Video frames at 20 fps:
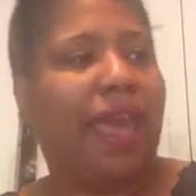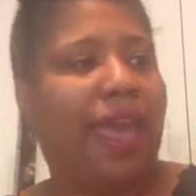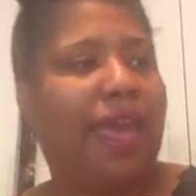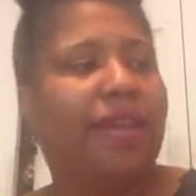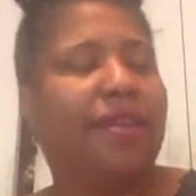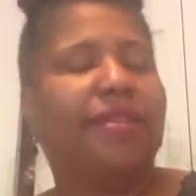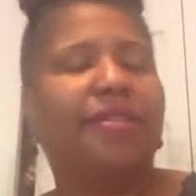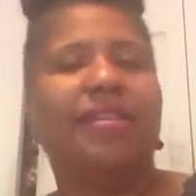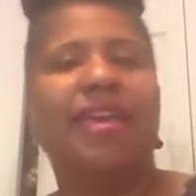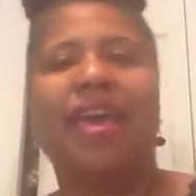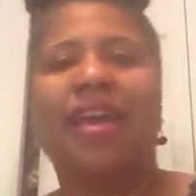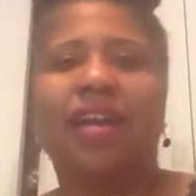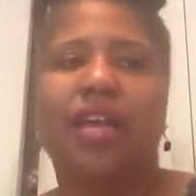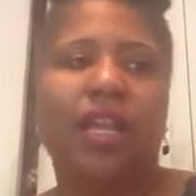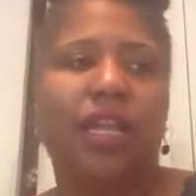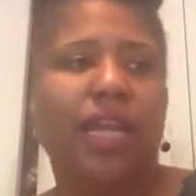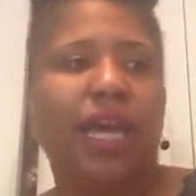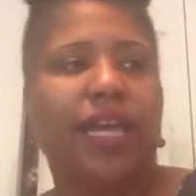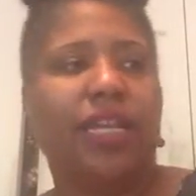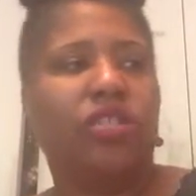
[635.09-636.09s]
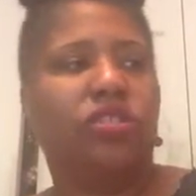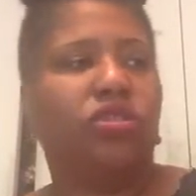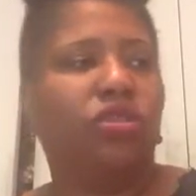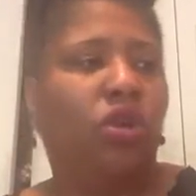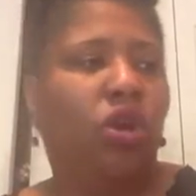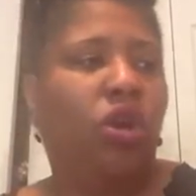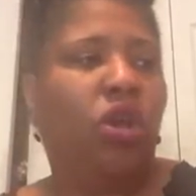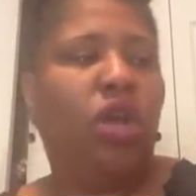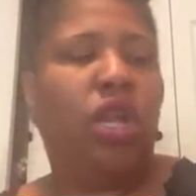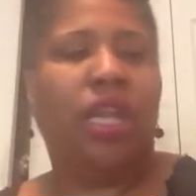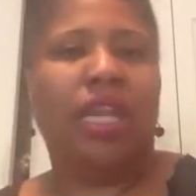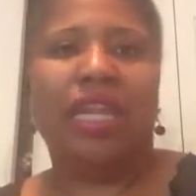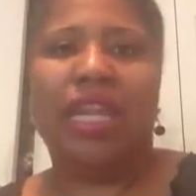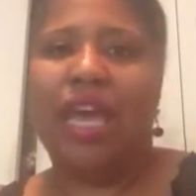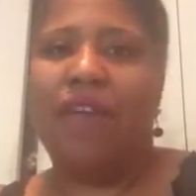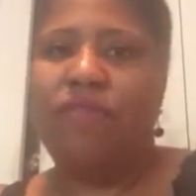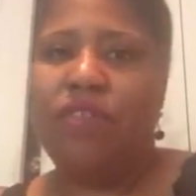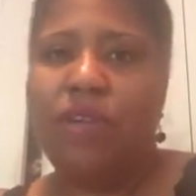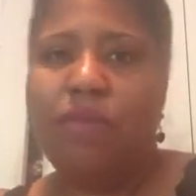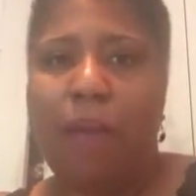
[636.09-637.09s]
I had a debt collector
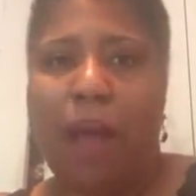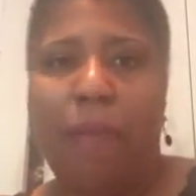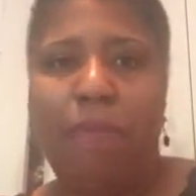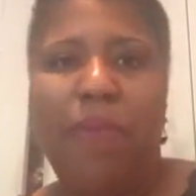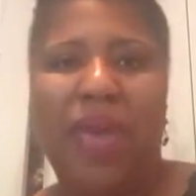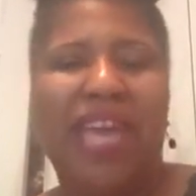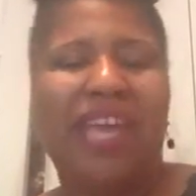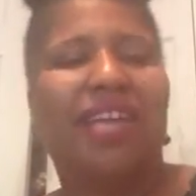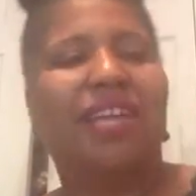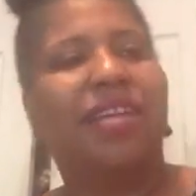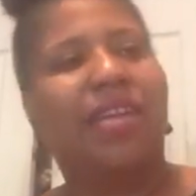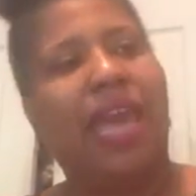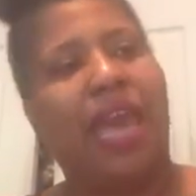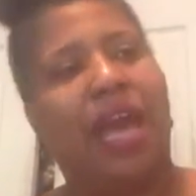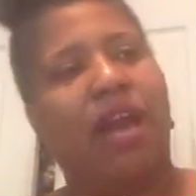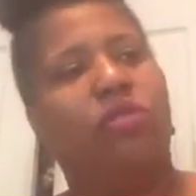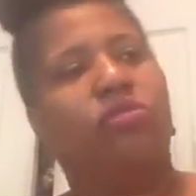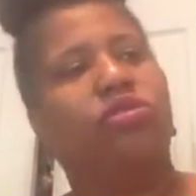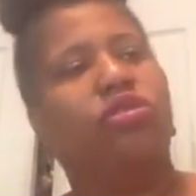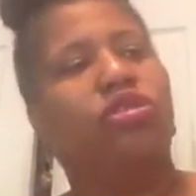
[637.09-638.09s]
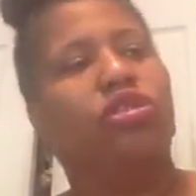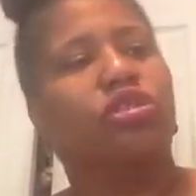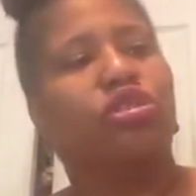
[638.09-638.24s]
levying my bank account,